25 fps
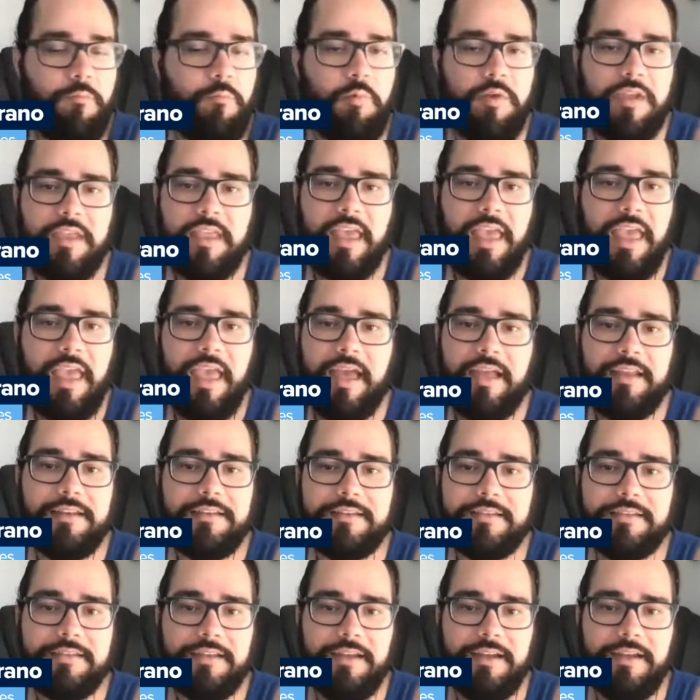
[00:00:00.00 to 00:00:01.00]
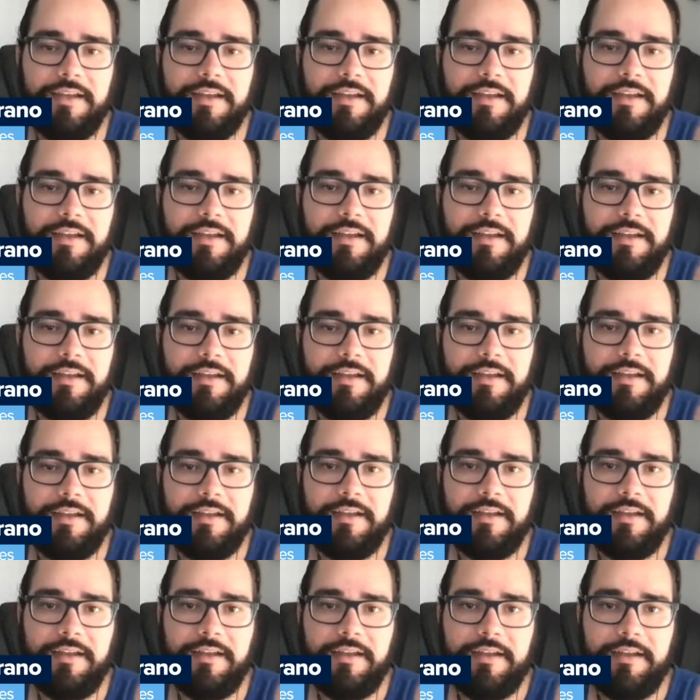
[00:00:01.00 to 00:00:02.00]
We can't
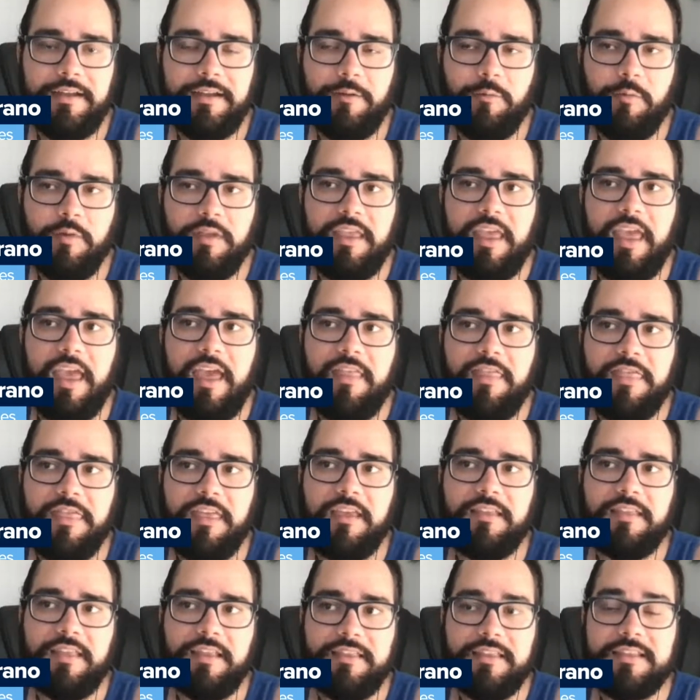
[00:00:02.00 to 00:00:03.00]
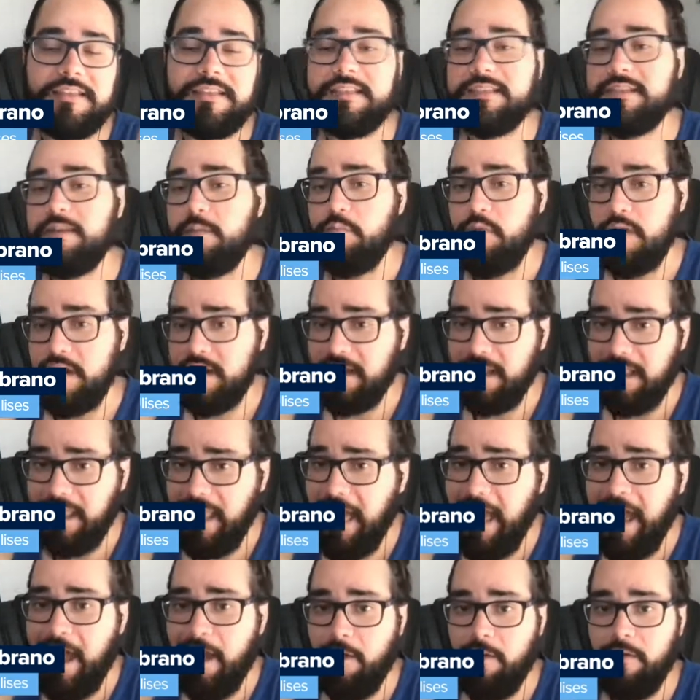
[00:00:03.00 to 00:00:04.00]
think that this is the Brandon
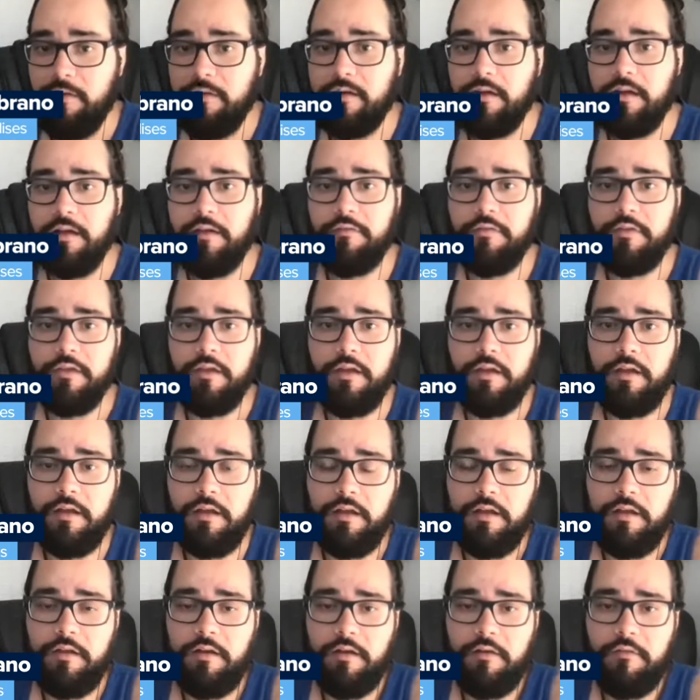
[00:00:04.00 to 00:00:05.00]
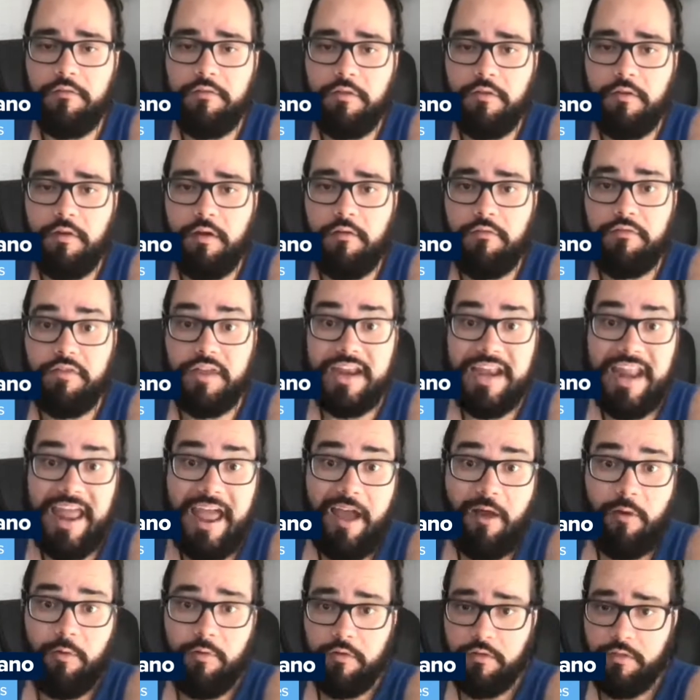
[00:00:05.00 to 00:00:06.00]
Lowe of the
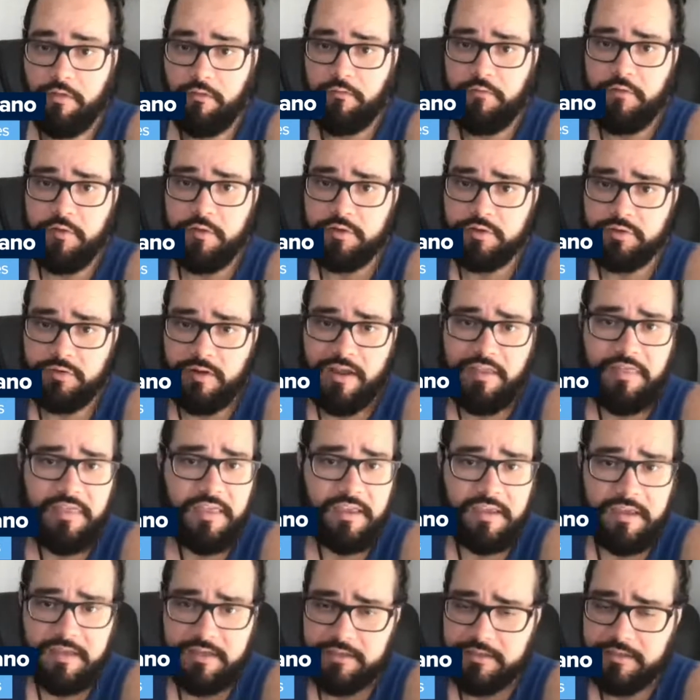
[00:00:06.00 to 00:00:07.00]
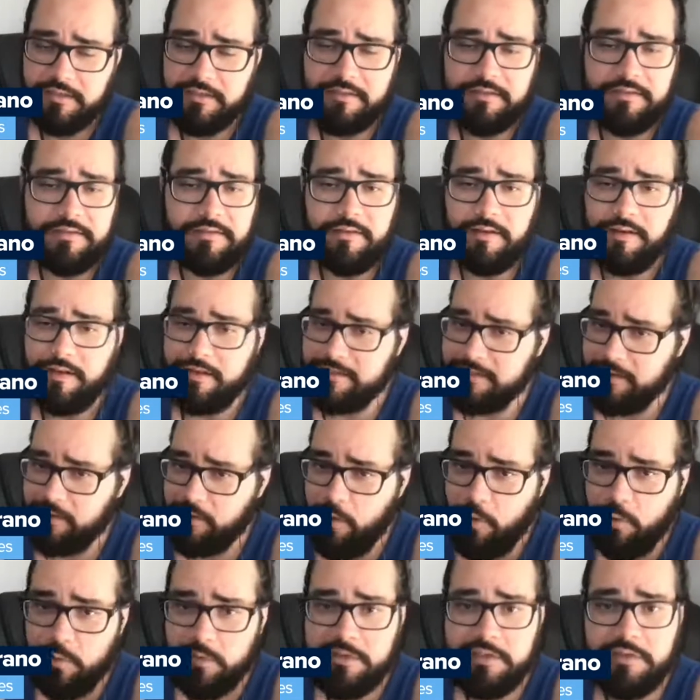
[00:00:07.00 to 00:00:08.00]
now or the future. I think he's a
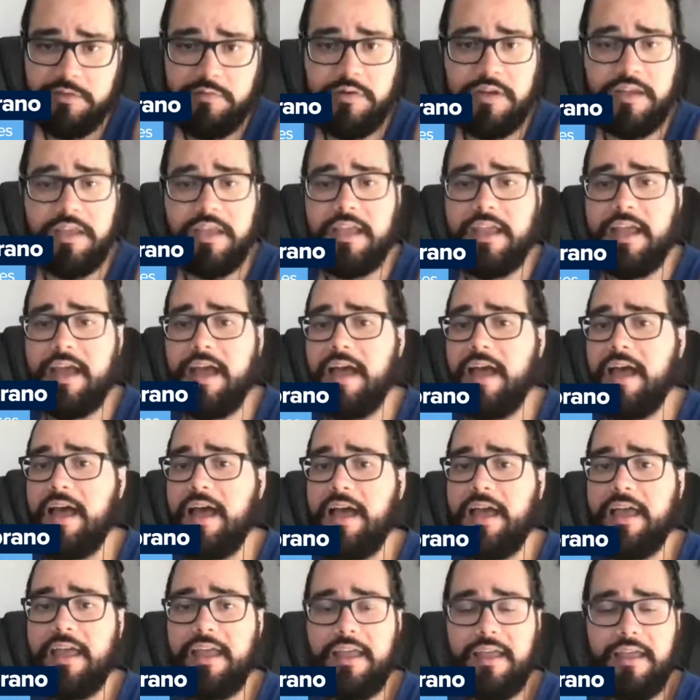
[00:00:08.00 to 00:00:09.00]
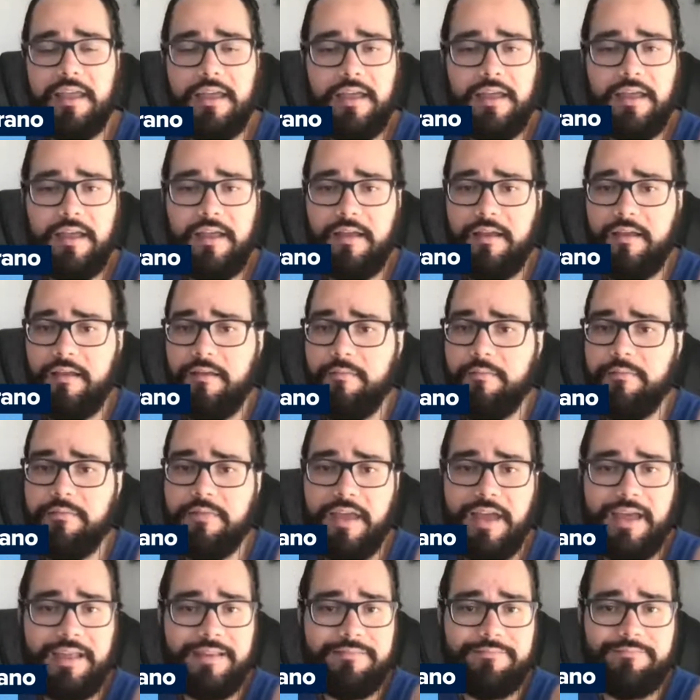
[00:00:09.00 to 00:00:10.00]
cold, streaky guy
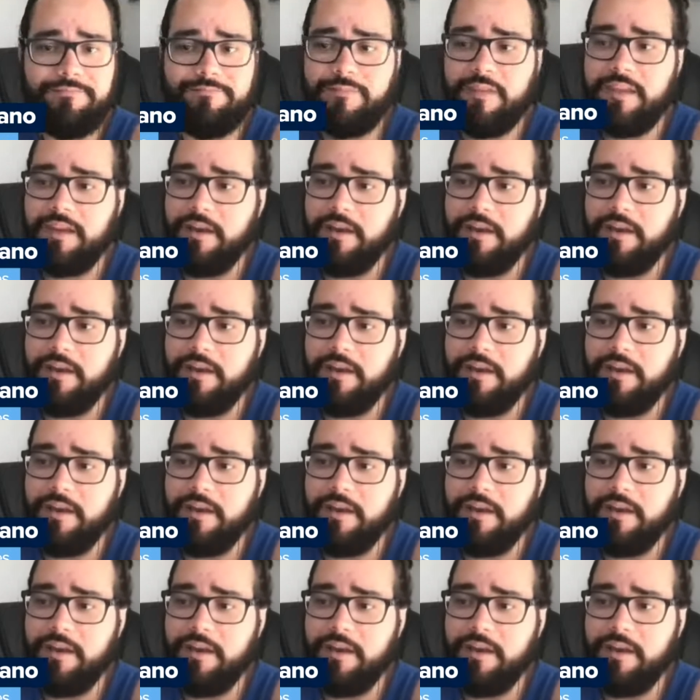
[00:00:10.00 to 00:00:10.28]
that,